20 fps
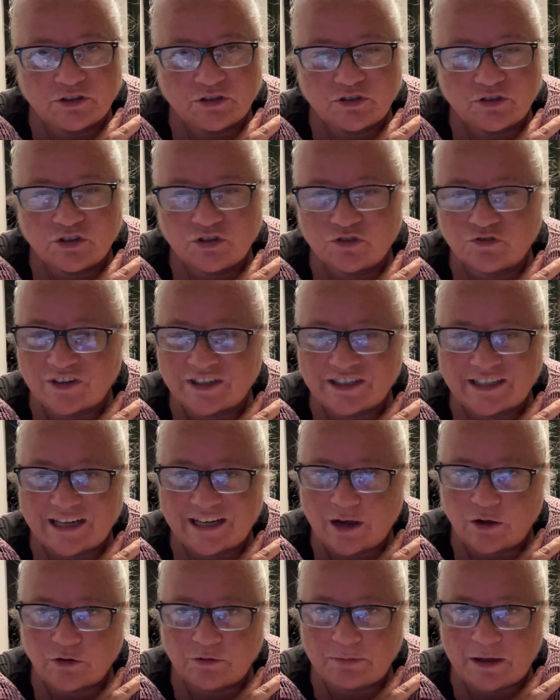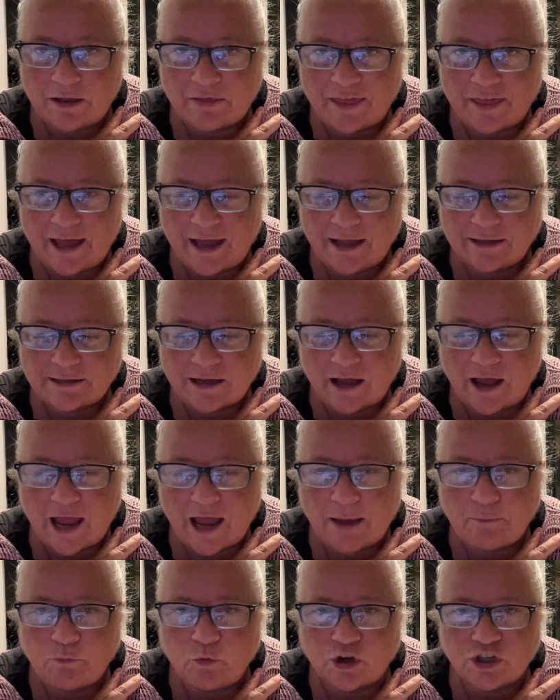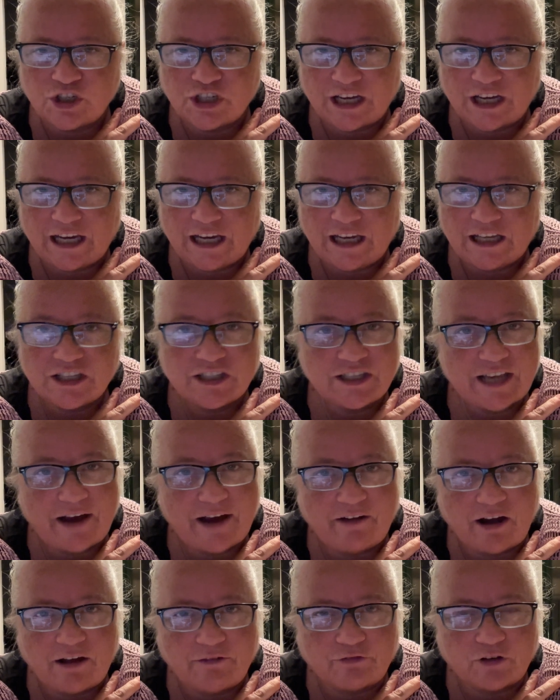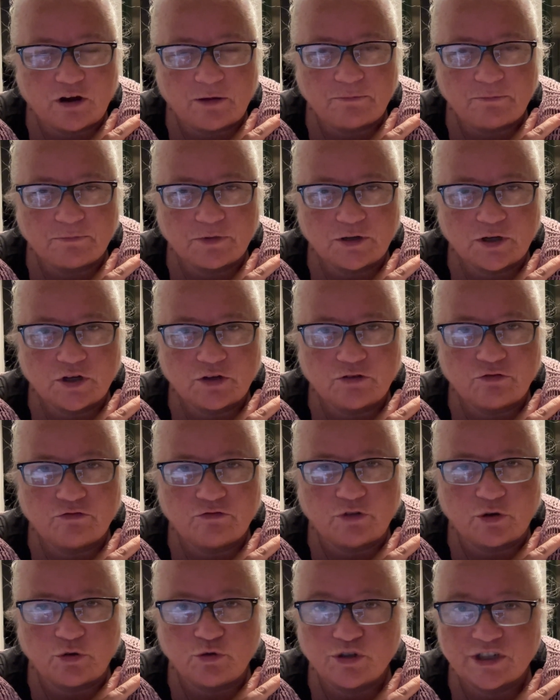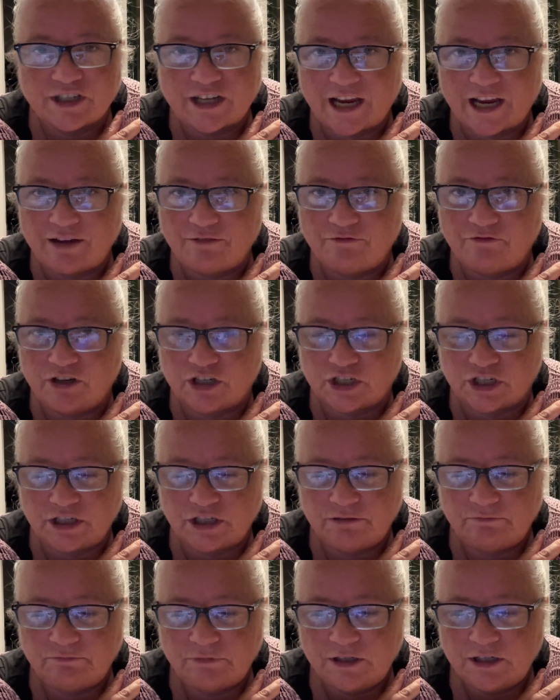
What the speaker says: stressing out about that, I am watching Sarah from Crochet Vision.